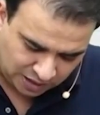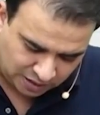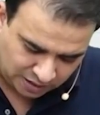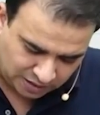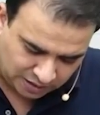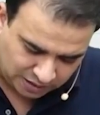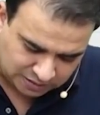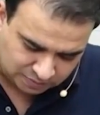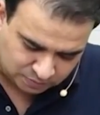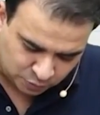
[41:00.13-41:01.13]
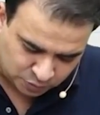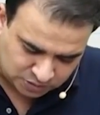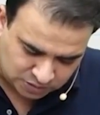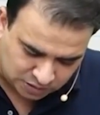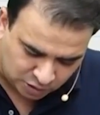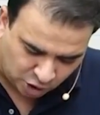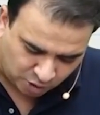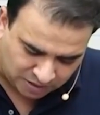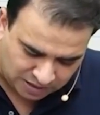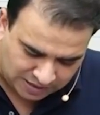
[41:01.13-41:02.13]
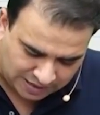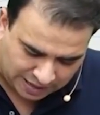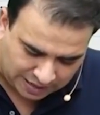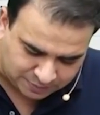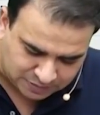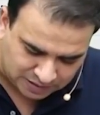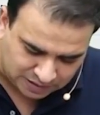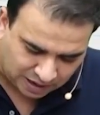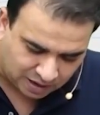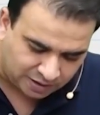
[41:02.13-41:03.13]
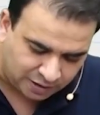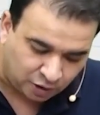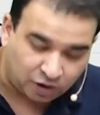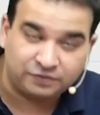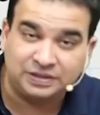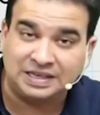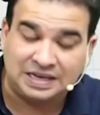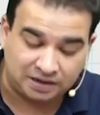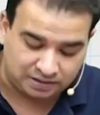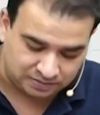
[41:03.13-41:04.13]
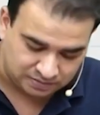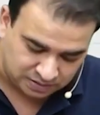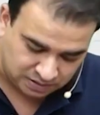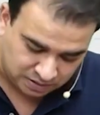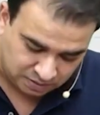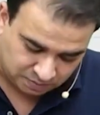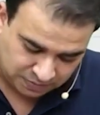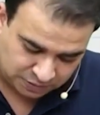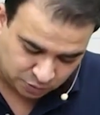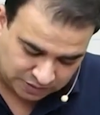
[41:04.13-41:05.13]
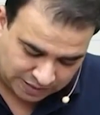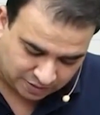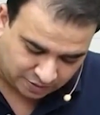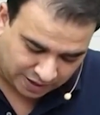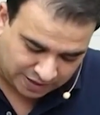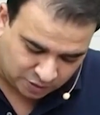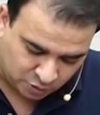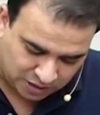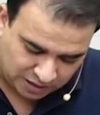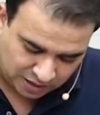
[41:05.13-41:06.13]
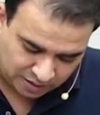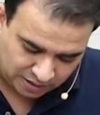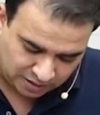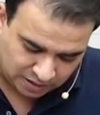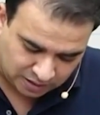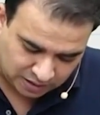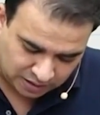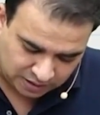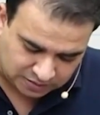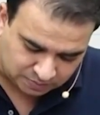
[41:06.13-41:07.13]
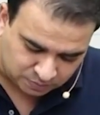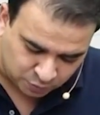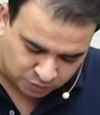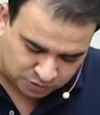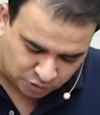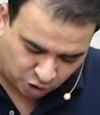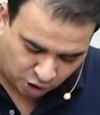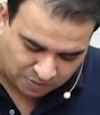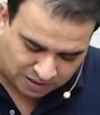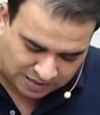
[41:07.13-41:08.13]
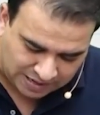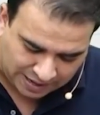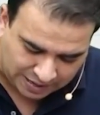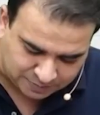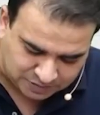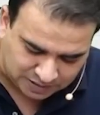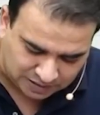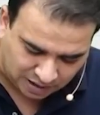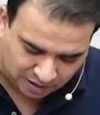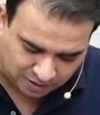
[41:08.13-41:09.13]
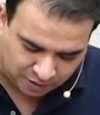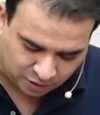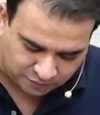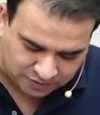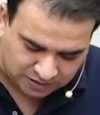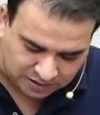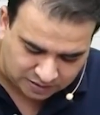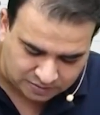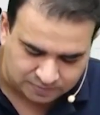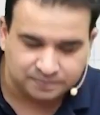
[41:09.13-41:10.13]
artery is the most commonly absent artery of the gut. Please note that. Right colic artery is the most commonly absent artery of the gut.